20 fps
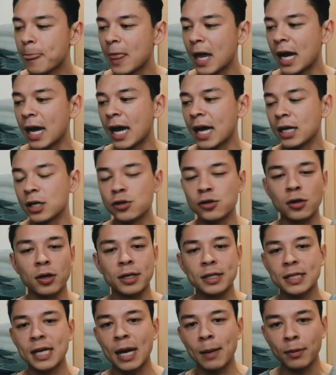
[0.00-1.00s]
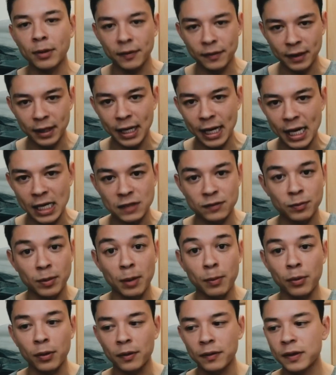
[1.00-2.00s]
I had a drawing tablet that I asked for
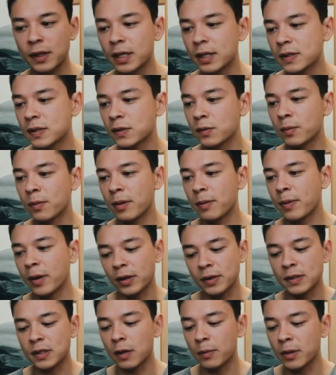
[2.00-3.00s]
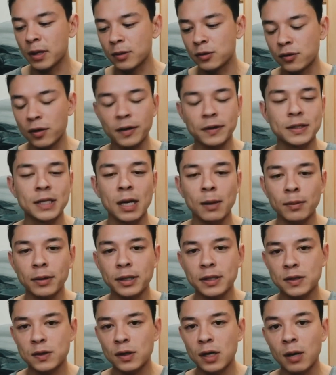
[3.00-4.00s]
my birthday, so my parents got me a drawing
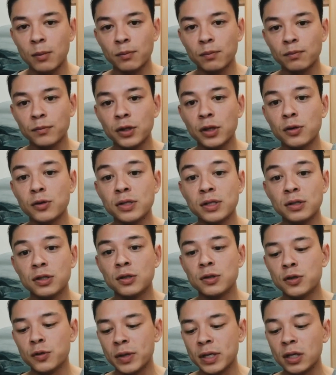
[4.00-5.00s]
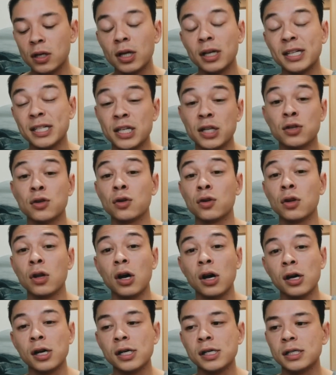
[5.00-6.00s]
tablet. So now I'm doing a lot of digital
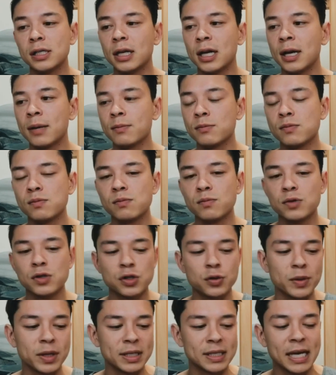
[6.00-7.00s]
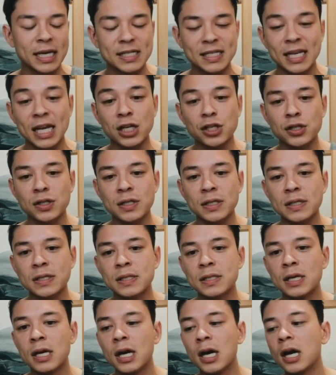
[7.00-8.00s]
art. I'm doing
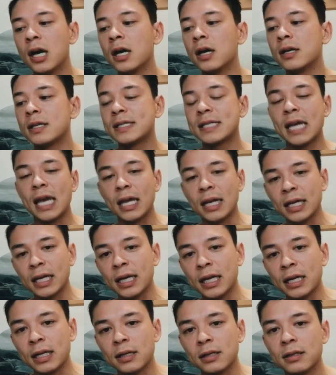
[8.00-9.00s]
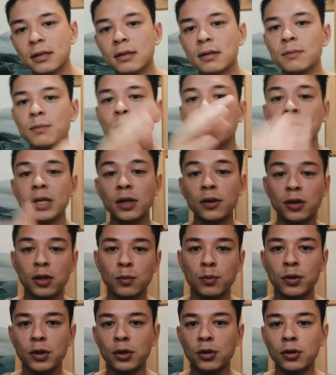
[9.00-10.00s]
sketches, scanning it, putting on the
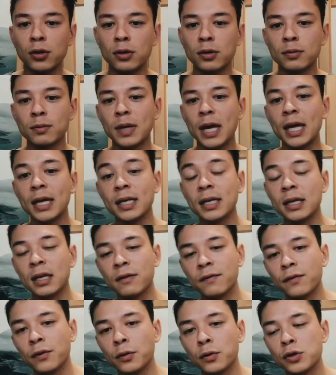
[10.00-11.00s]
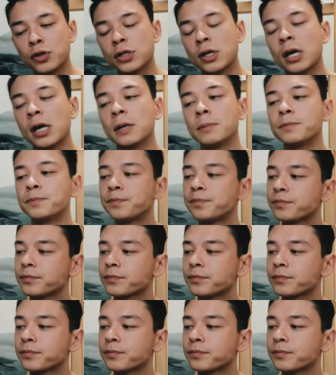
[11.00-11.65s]
computer, editing in Photoshop.